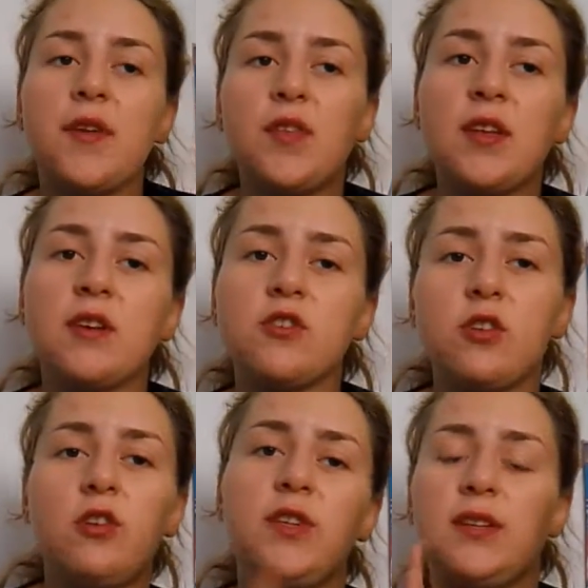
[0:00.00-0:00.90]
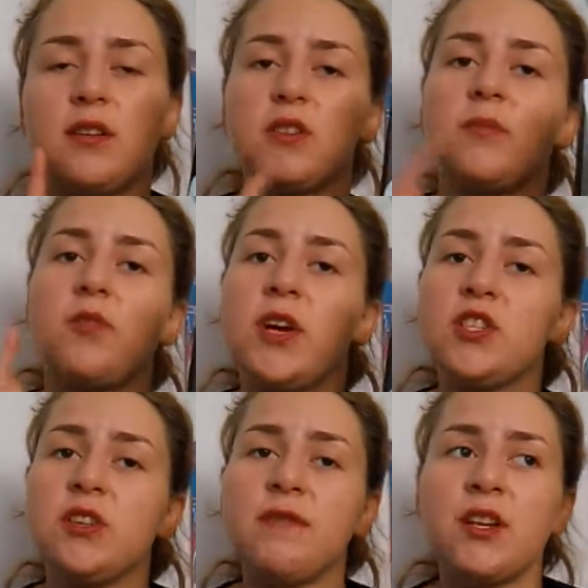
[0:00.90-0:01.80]
15 years old and there are some
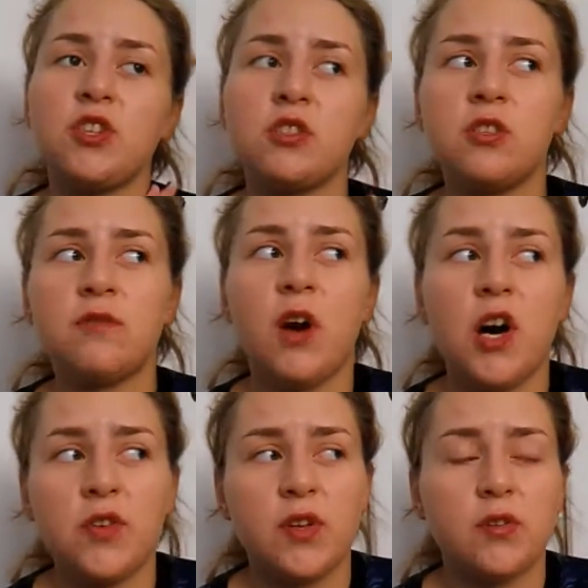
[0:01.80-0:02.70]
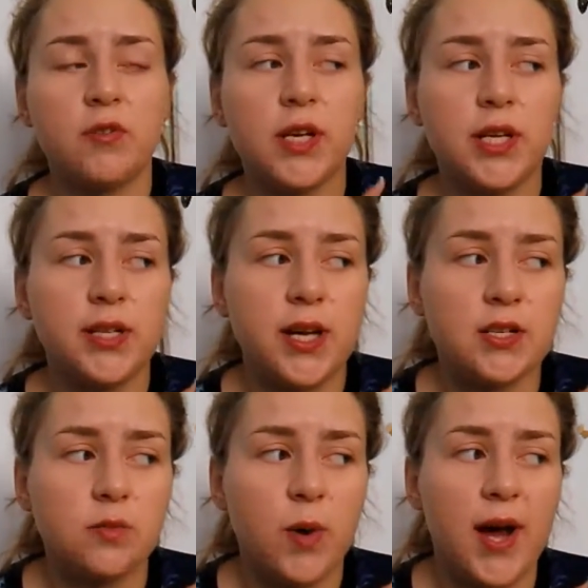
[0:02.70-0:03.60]
crazy adventures involved and
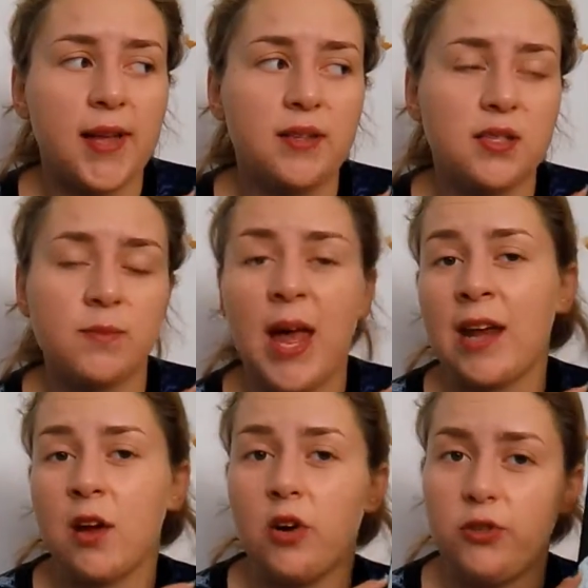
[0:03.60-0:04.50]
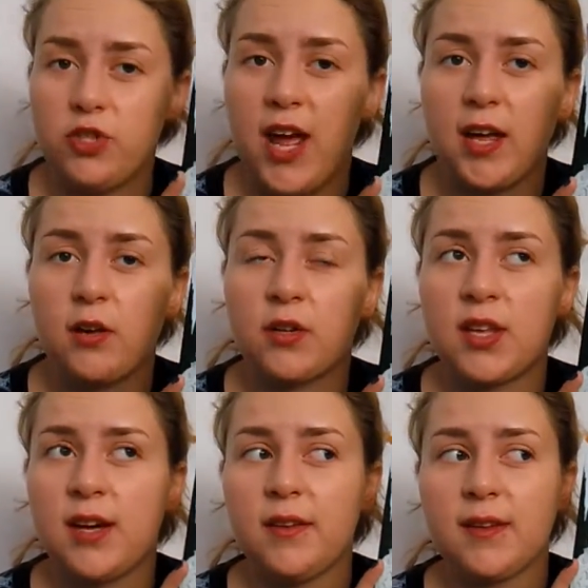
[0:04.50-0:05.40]
realize why this man called Jack
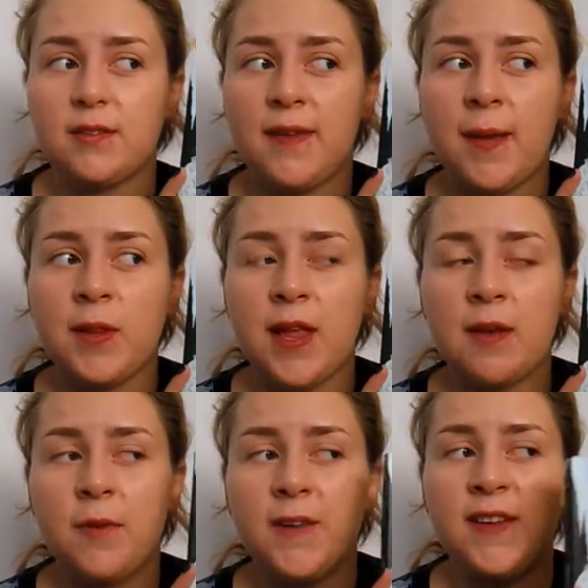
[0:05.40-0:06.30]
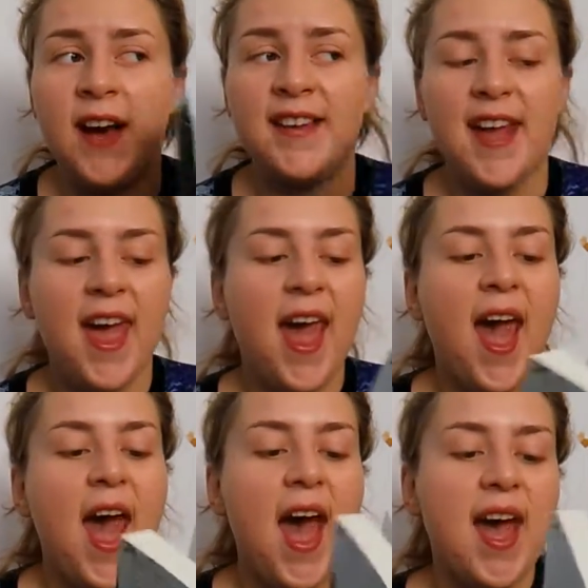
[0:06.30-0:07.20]
killed his family and whatnot.
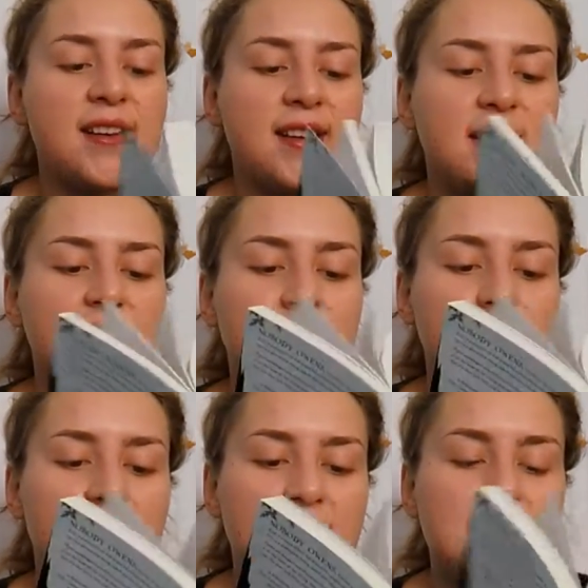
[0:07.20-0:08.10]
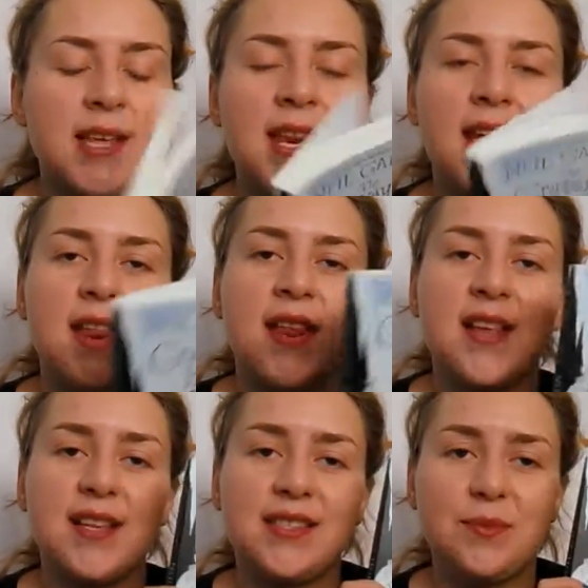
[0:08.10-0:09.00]
And it's amazing and
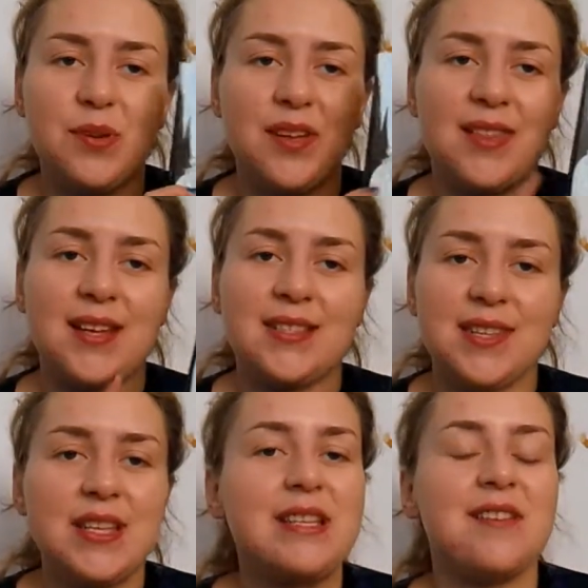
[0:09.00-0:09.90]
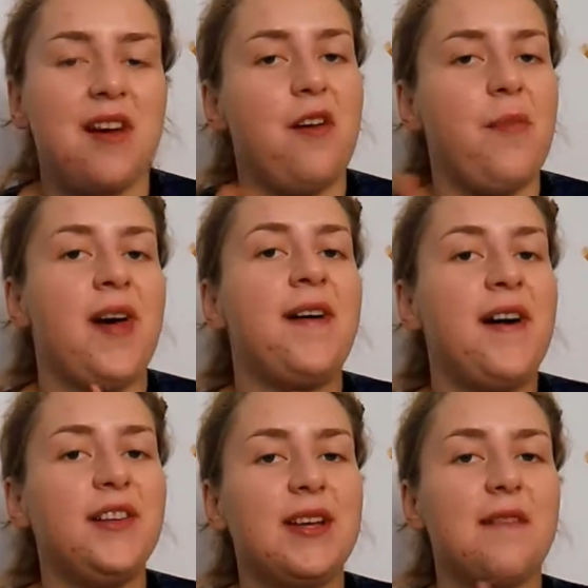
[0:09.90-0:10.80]
it's a book that's listed on my
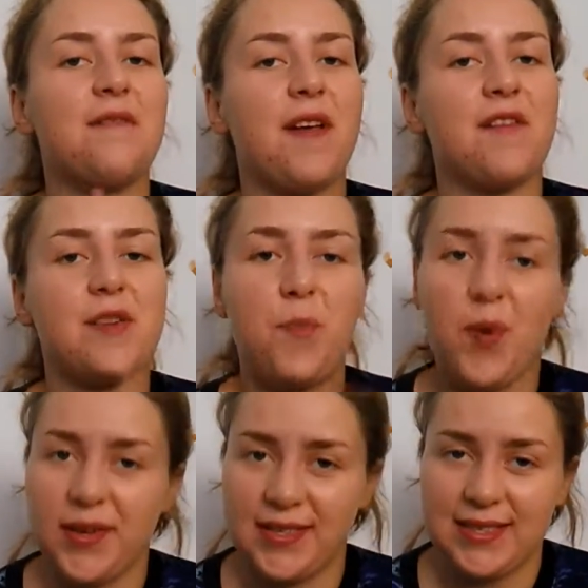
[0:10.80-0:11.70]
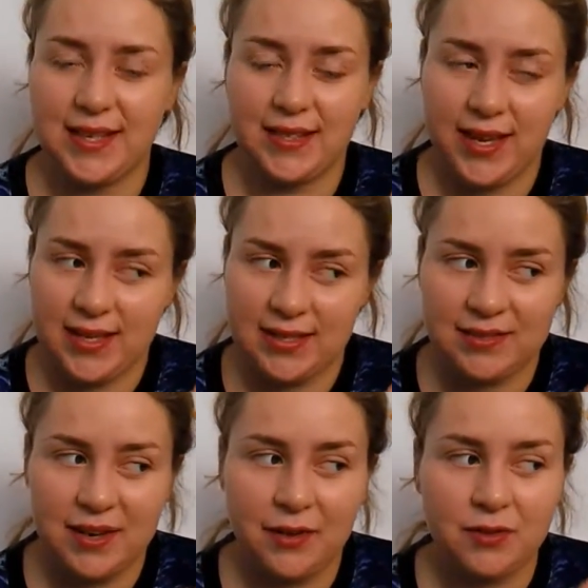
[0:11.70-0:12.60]
all-time favorite books
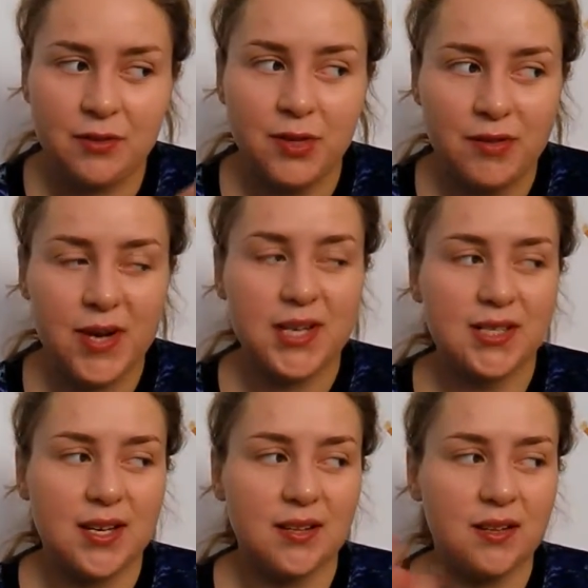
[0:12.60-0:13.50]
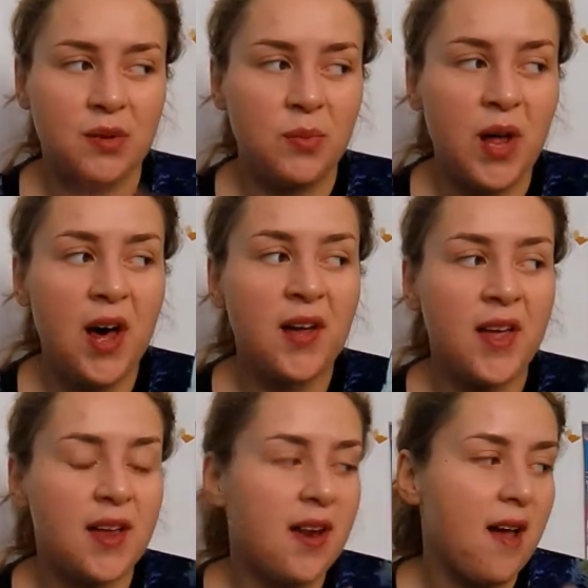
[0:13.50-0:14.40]
list on Goodreads and on the
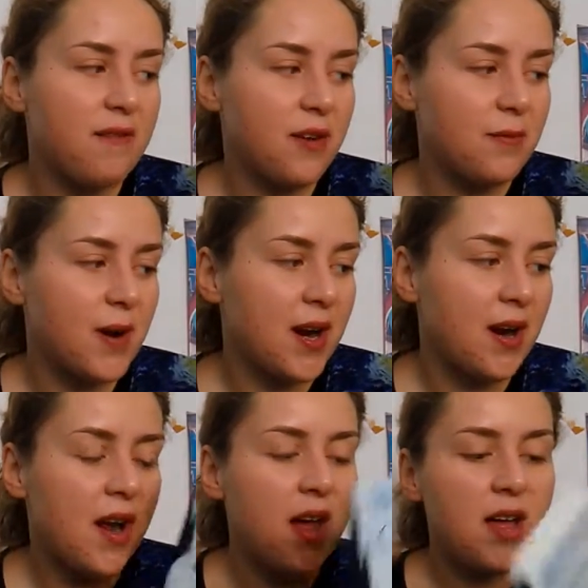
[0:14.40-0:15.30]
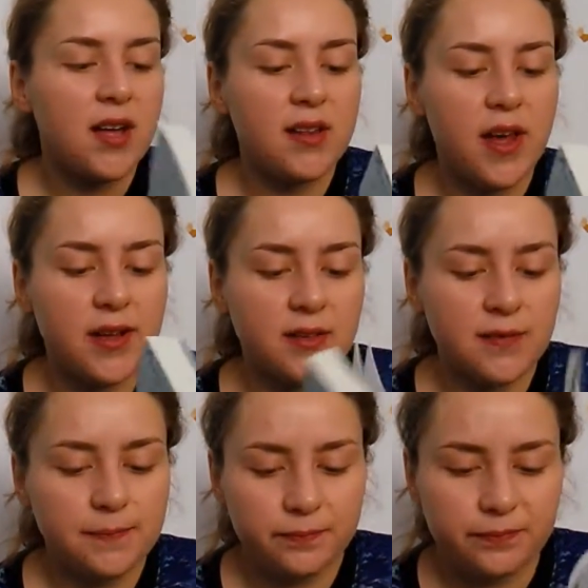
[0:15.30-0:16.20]
blog and everywhere. Like
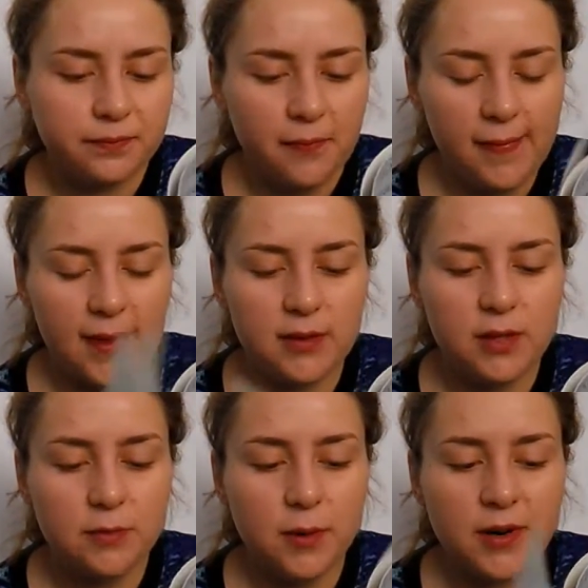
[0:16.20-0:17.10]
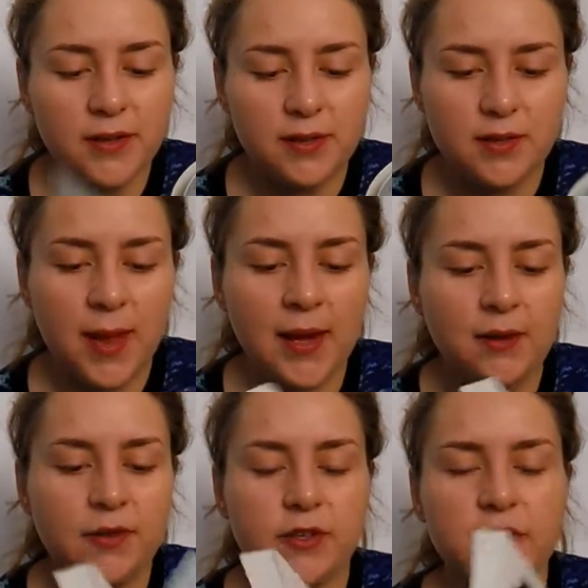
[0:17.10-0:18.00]
there weren't as many
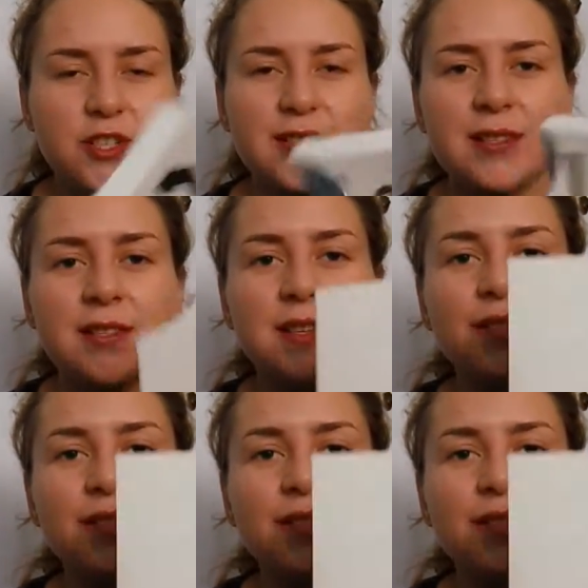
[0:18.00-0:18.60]
illustrations as